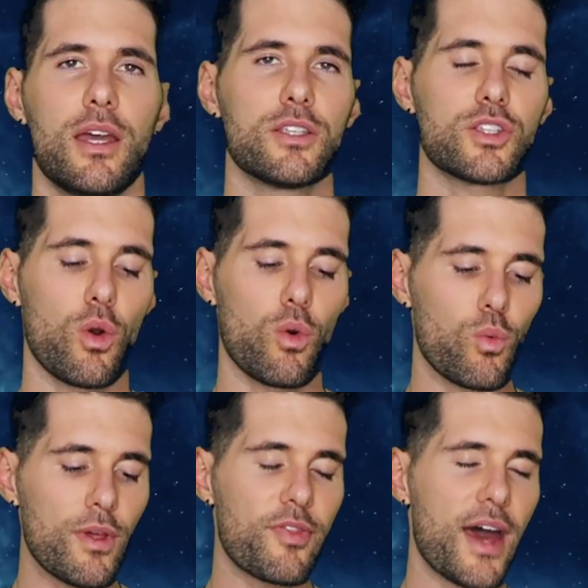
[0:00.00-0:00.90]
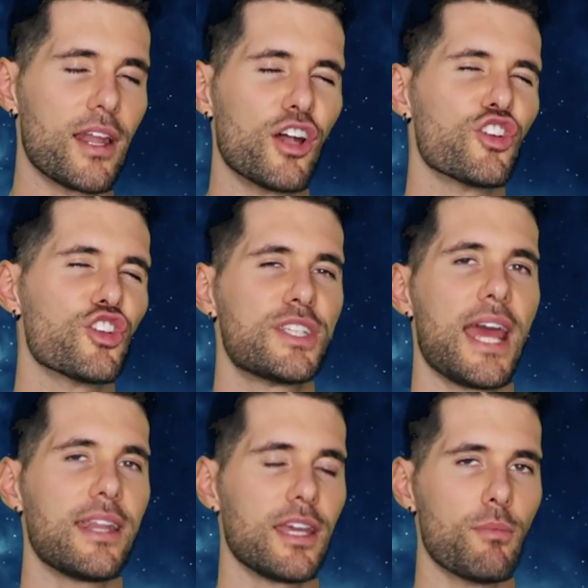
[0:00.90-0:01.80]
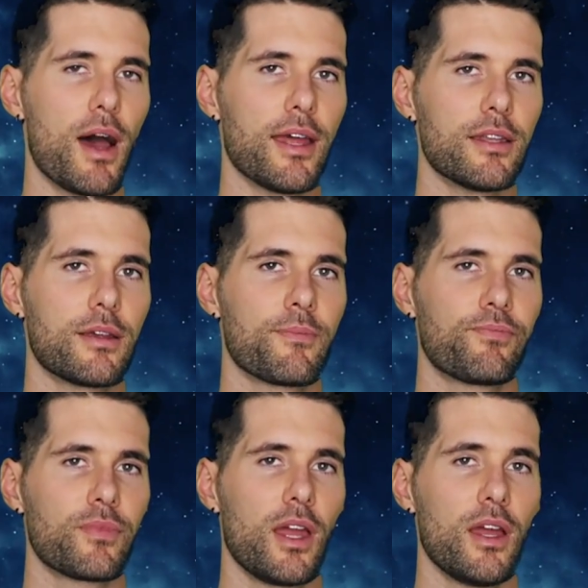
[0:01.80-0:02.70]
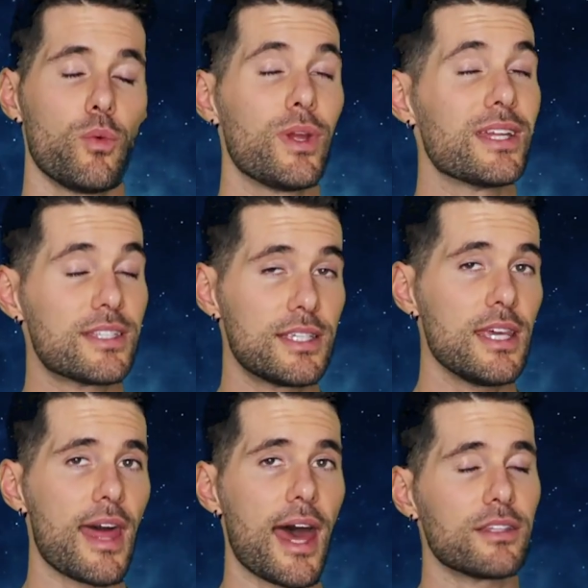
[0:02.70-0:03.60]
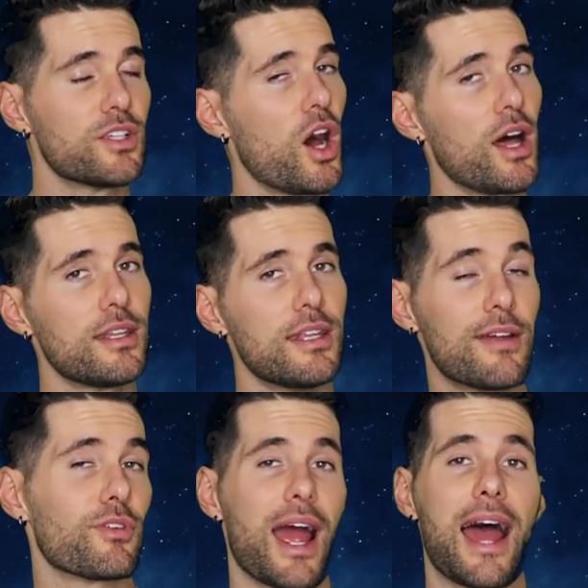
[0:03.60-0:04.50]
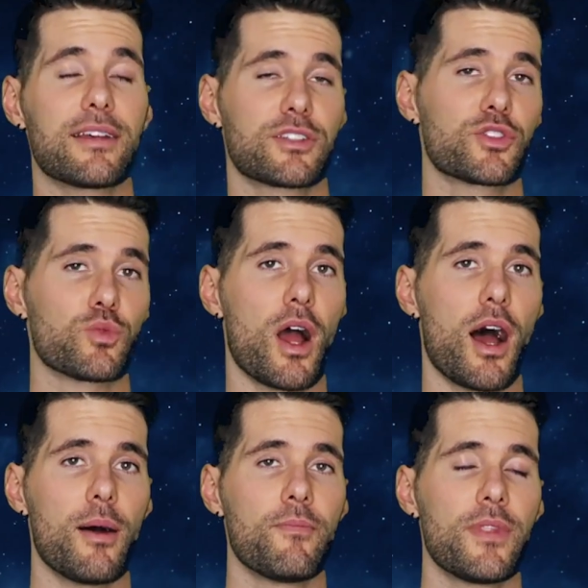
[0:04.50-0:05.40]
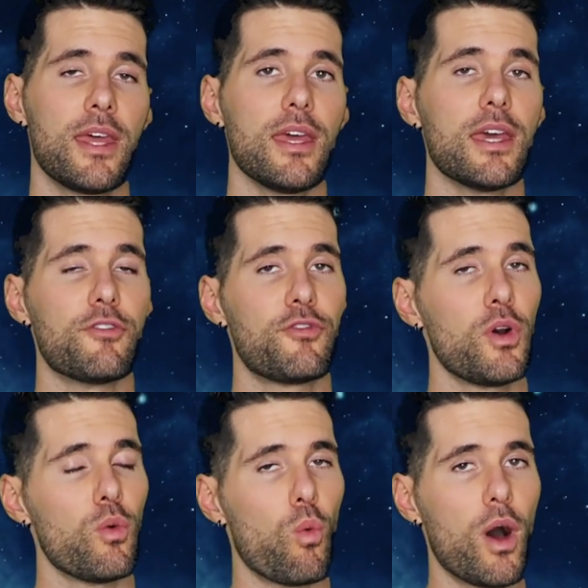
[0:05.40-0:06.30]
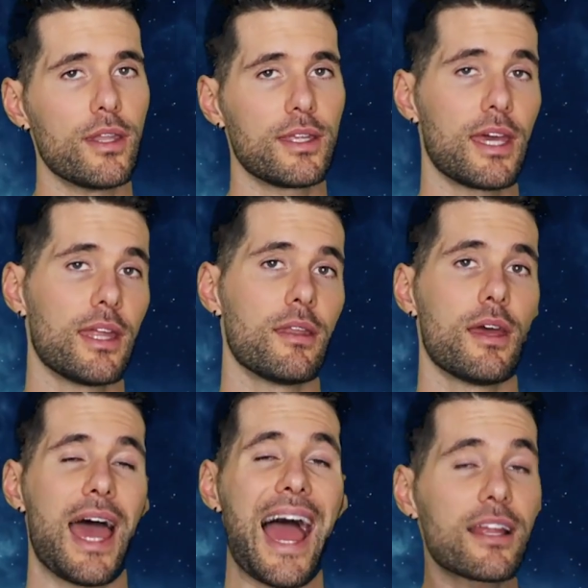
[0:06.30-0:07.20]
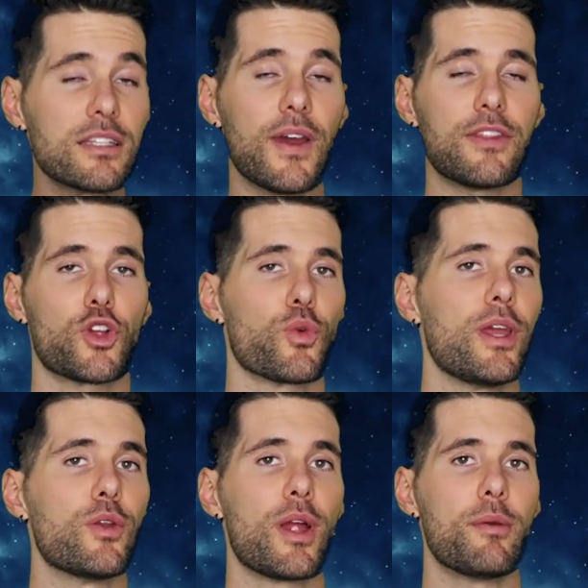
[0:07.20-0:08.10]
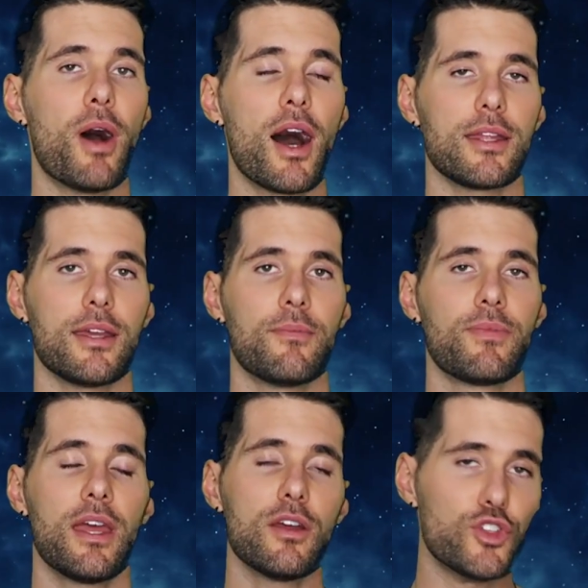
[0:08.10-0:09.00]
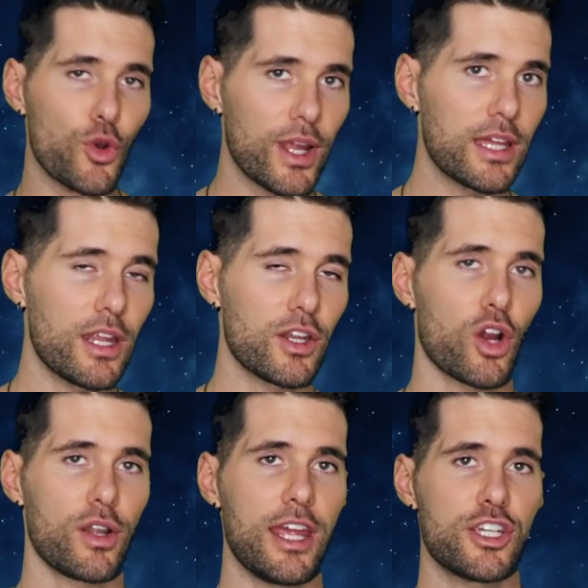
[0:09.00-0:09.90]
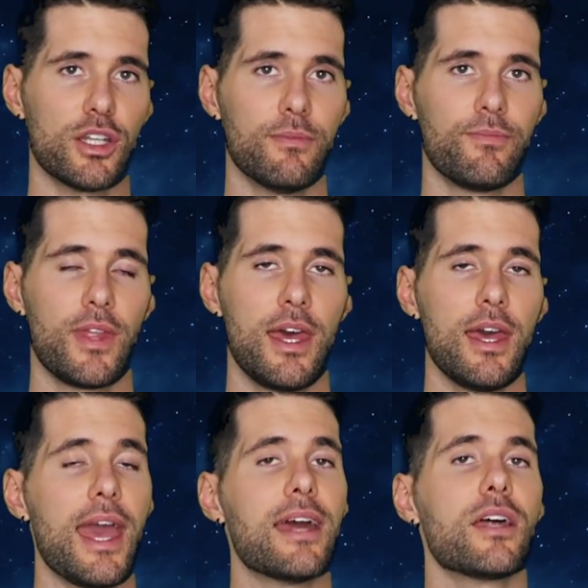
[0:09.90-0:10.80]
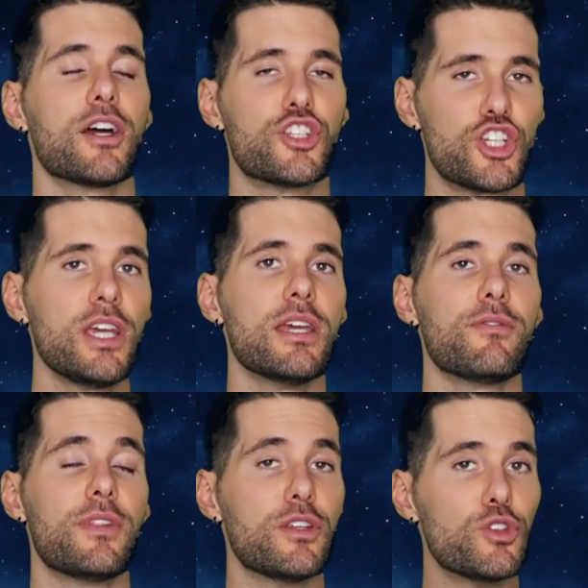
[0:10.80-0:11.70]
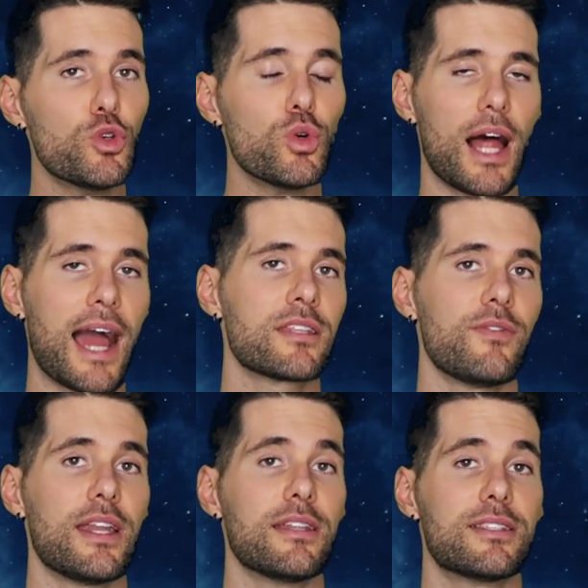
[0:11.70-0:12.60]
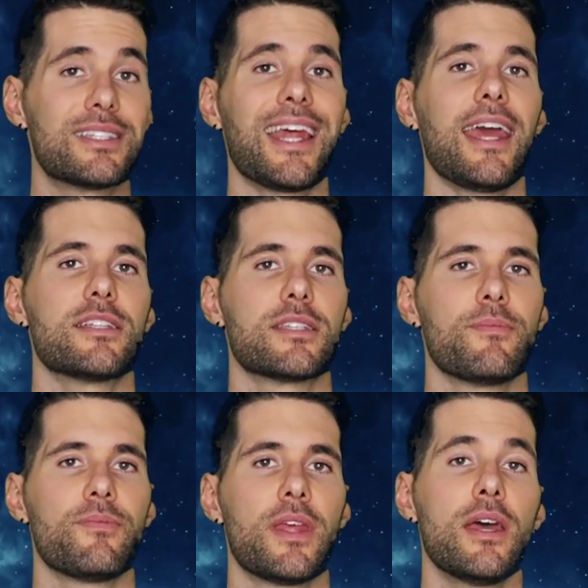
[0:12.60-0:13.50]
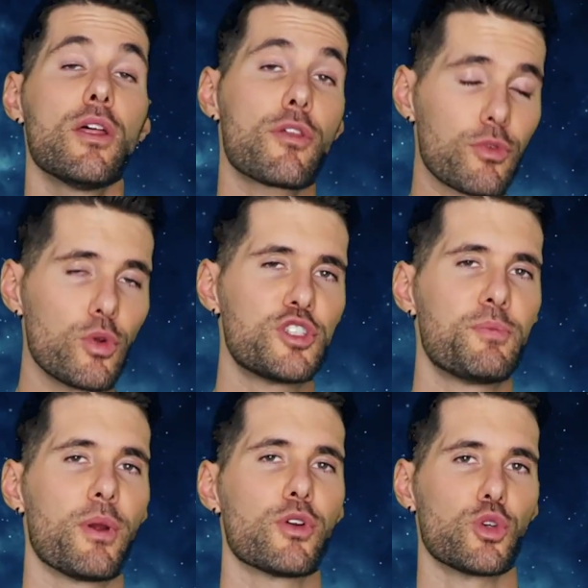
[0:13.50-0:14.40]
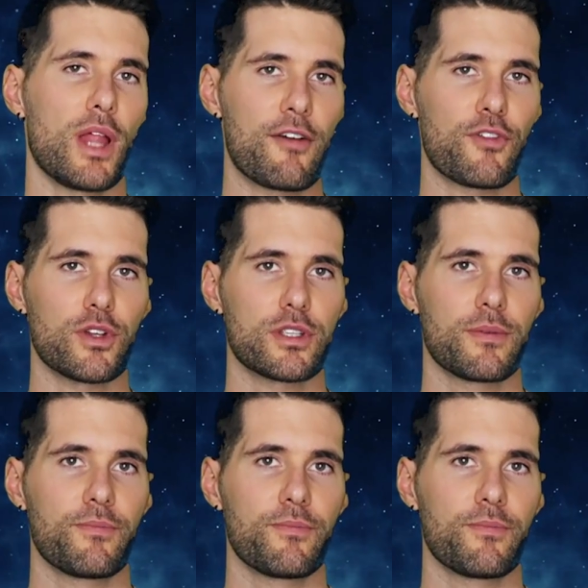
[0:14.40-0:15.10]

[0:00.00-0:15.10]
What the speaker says: So with that understanding in mind, we can see that Dawn never asks Ra if one can activate the green ray body during an incarnation and achieve the dual activated state through spiritual effort.